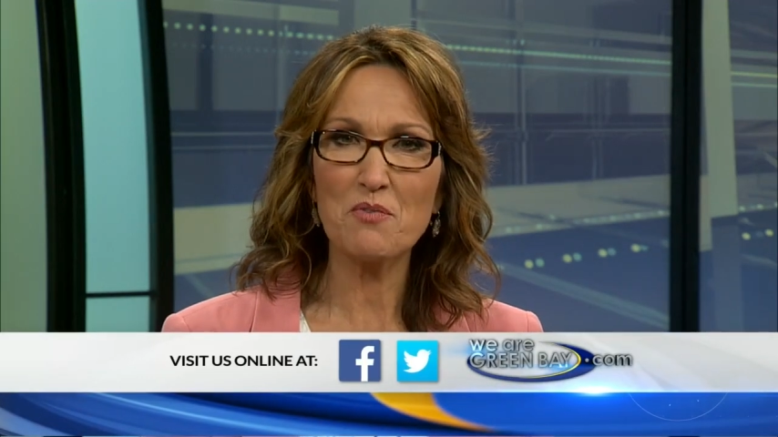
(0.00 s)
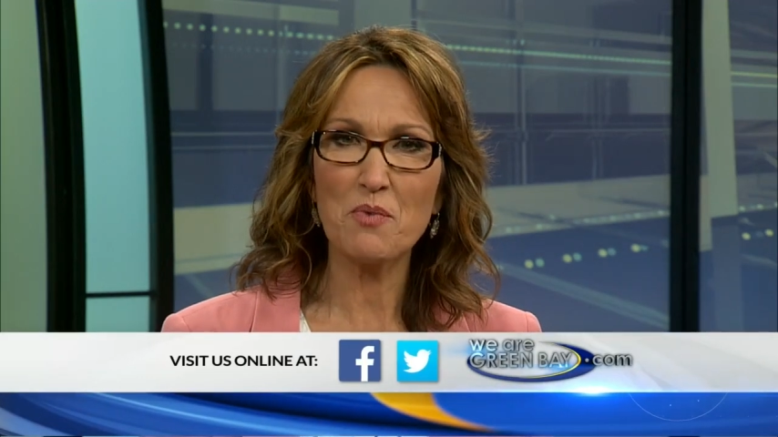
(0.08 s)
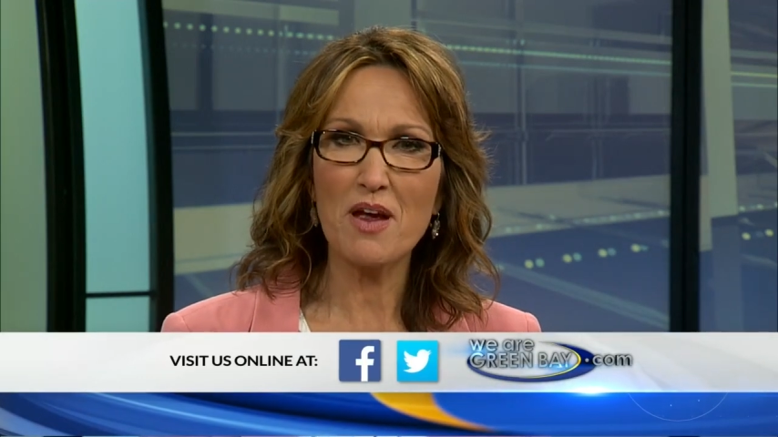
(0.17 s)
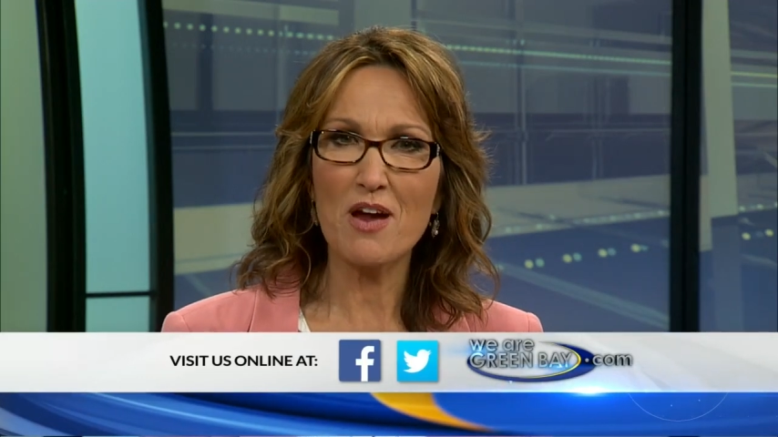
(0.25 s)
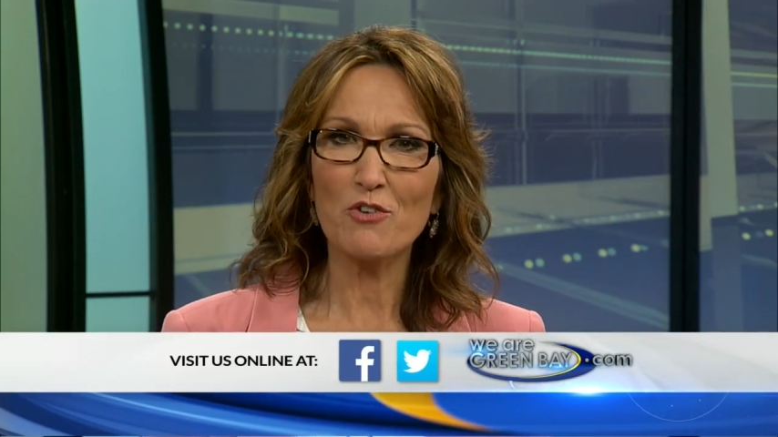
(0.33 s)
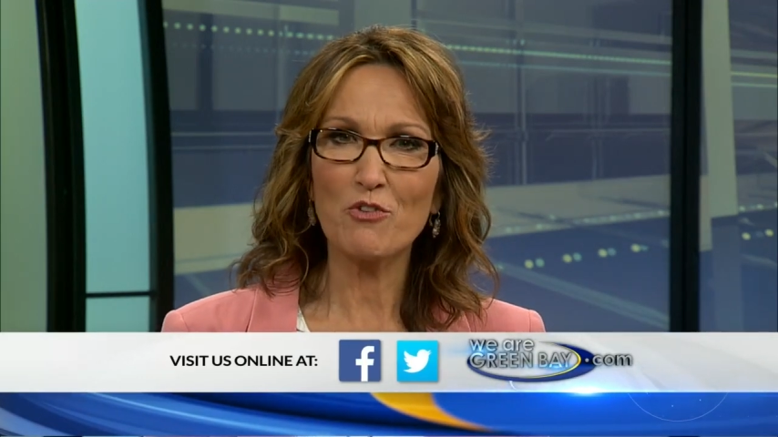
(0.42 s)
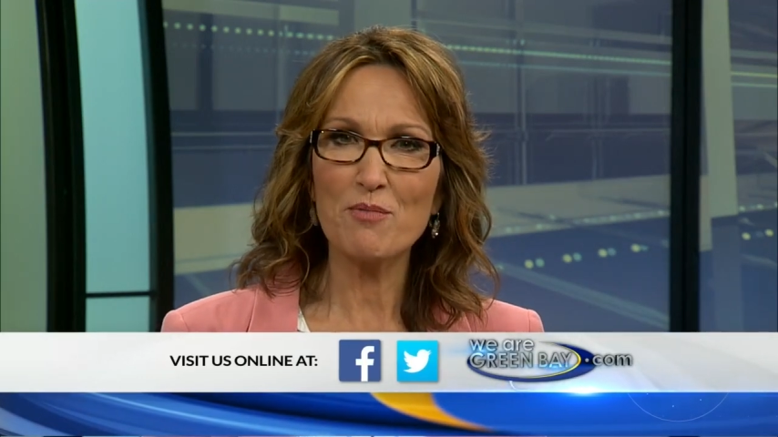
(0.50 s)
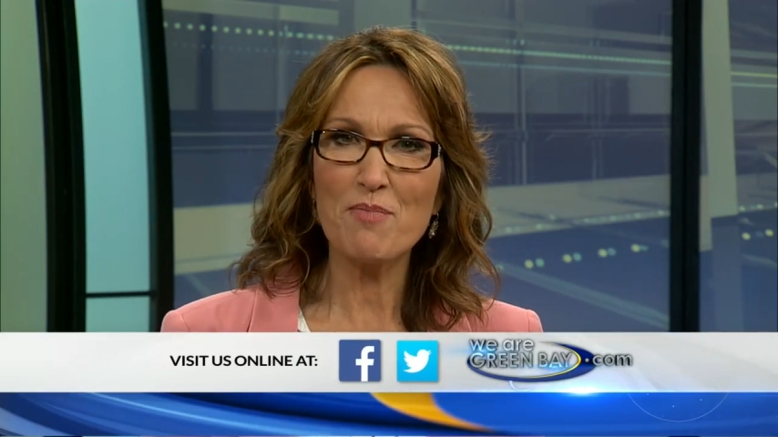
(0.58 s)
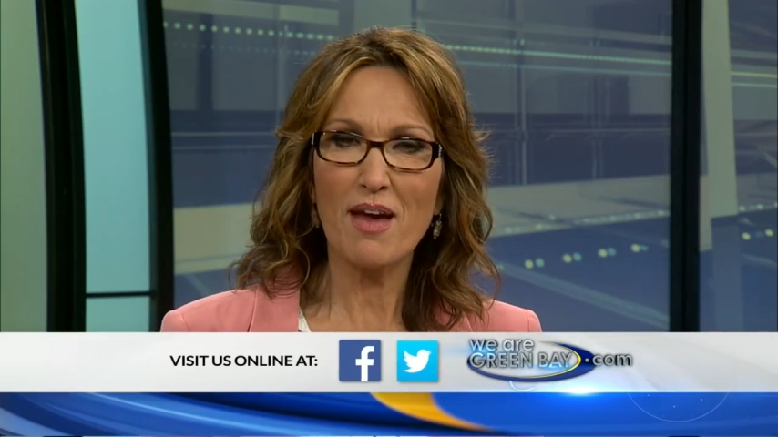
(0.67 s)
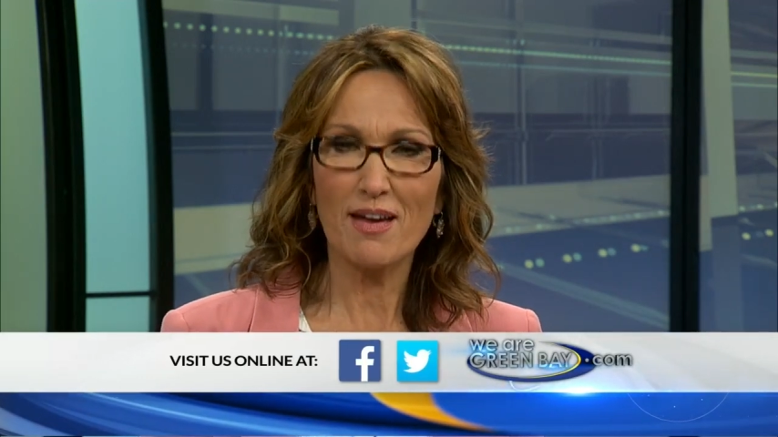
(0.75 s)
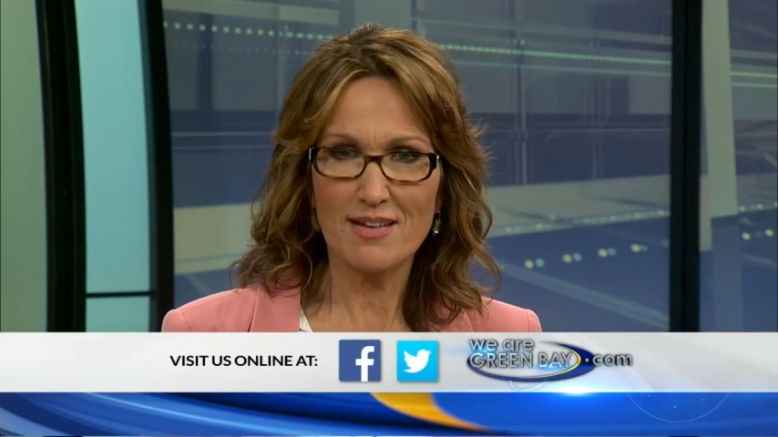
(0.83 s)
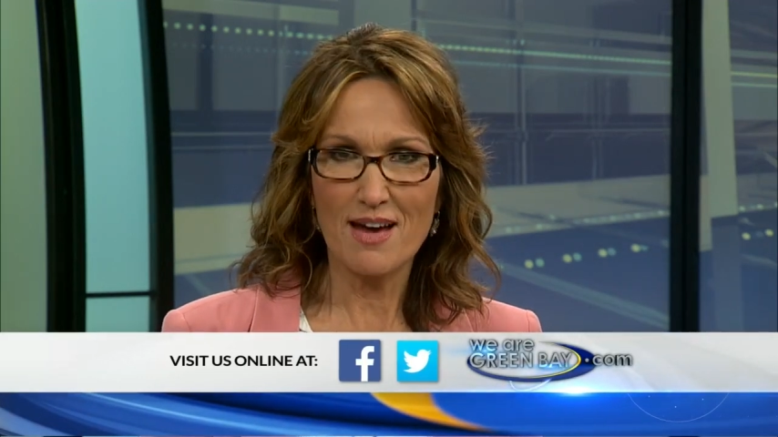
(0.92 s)

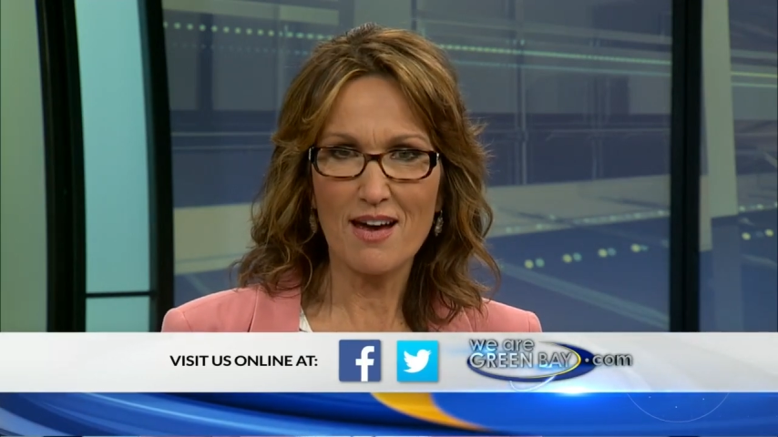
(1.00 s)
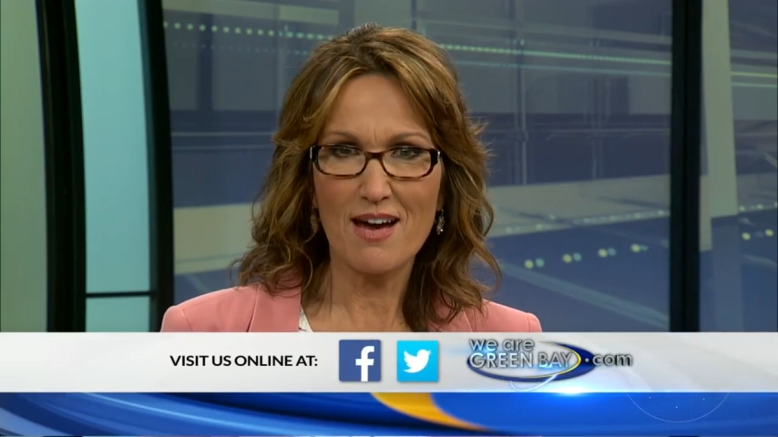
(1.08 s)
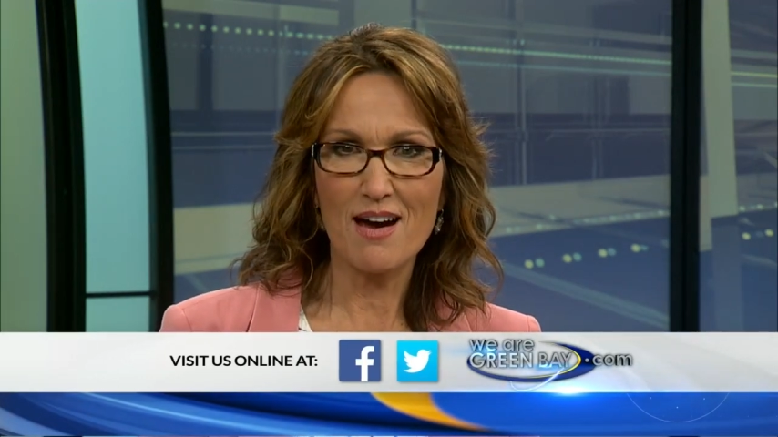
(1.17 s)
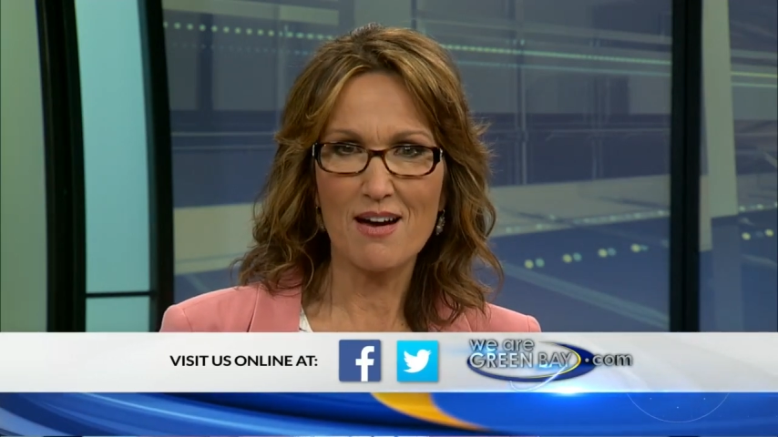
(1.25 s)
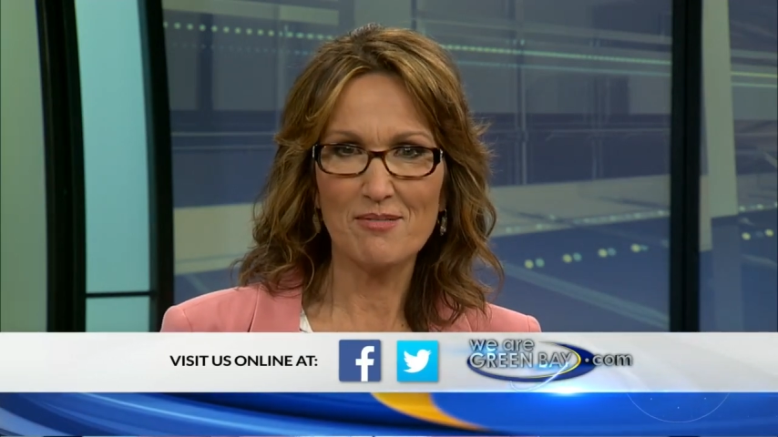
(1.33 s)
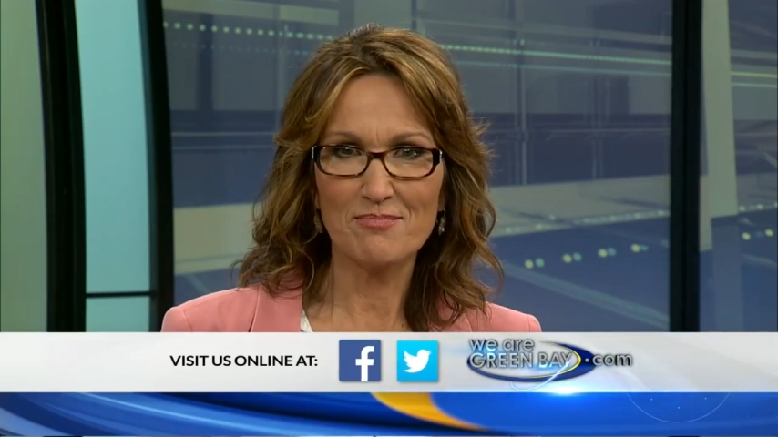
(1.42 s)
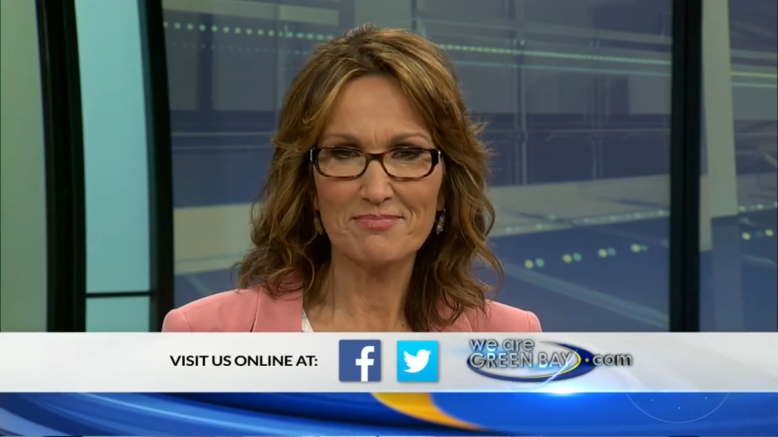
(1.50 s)
wearegreenbay.com.